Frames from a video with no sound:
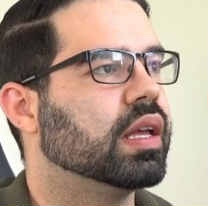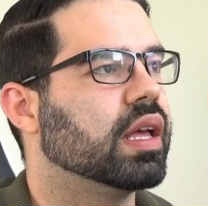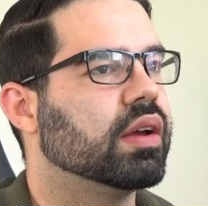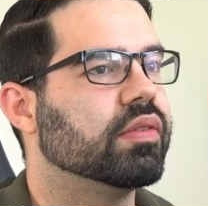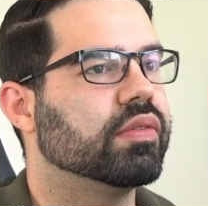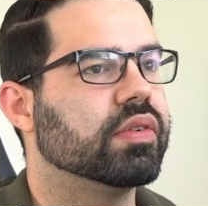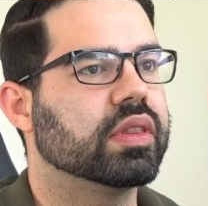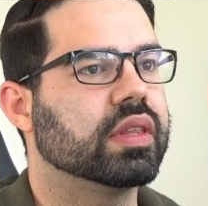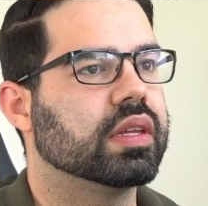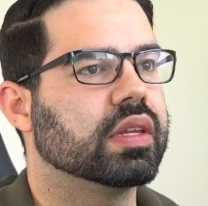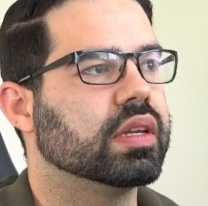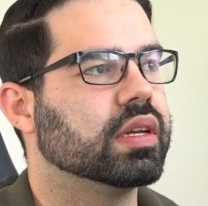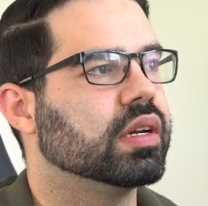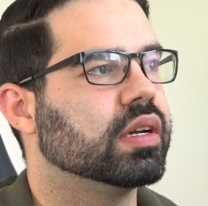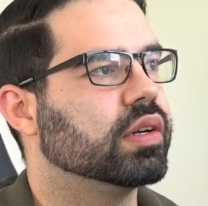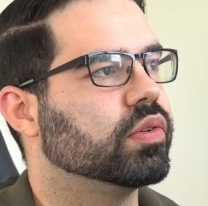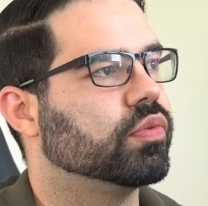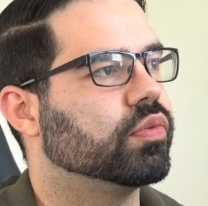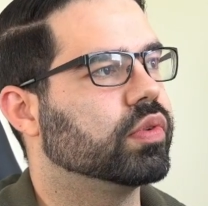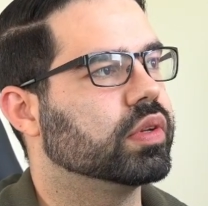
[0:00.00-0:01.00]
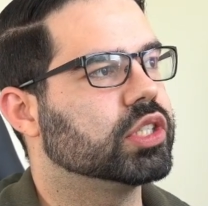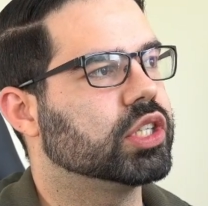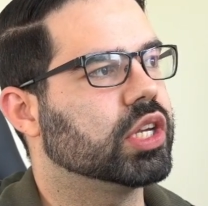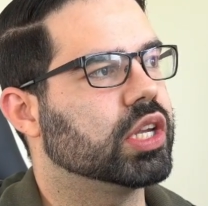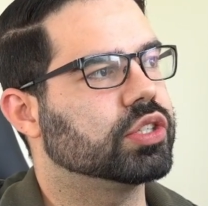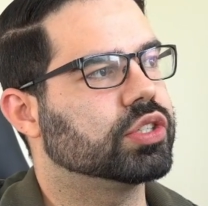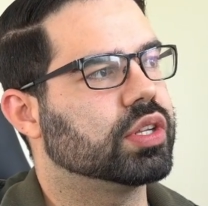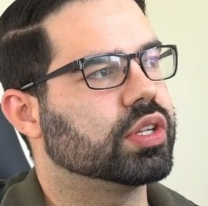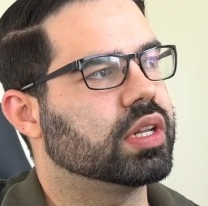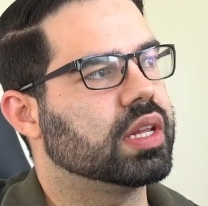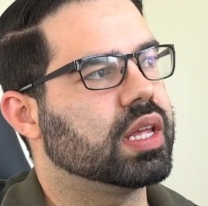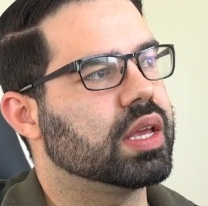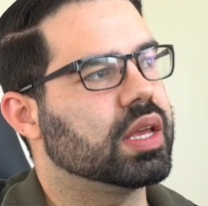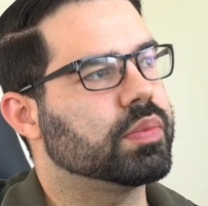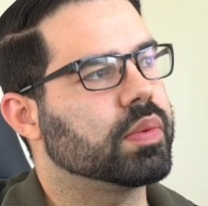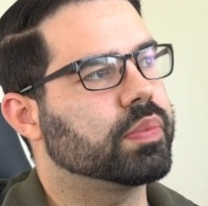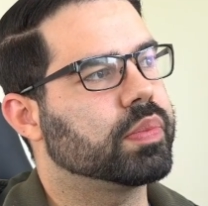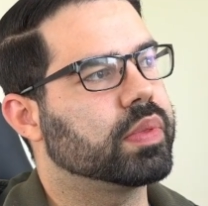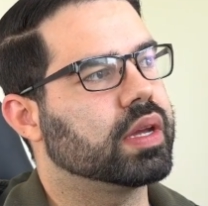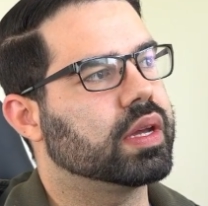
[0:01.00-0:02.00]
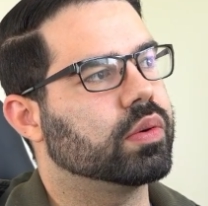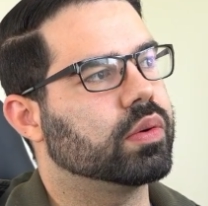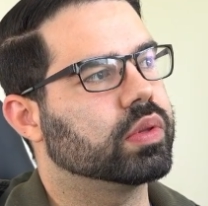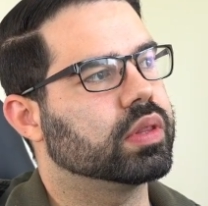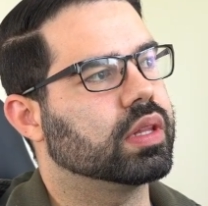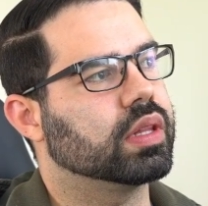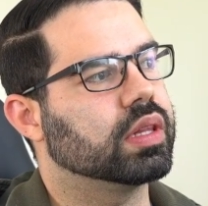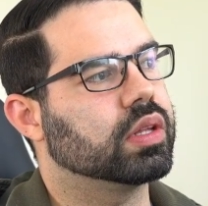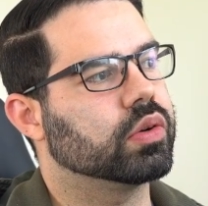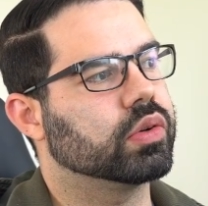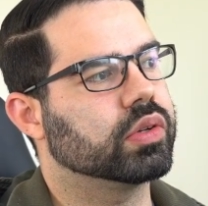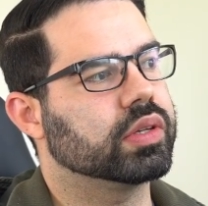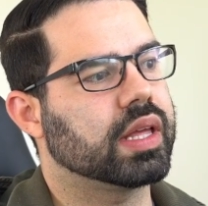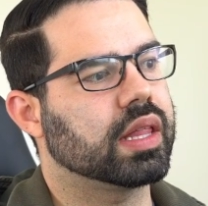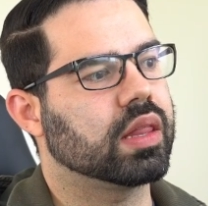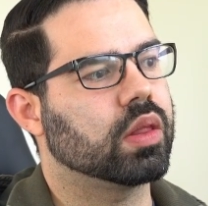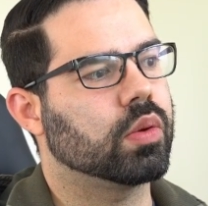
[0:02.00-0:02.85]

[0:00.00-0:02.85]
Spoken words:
Everything here, if we change the name up there with the little yellow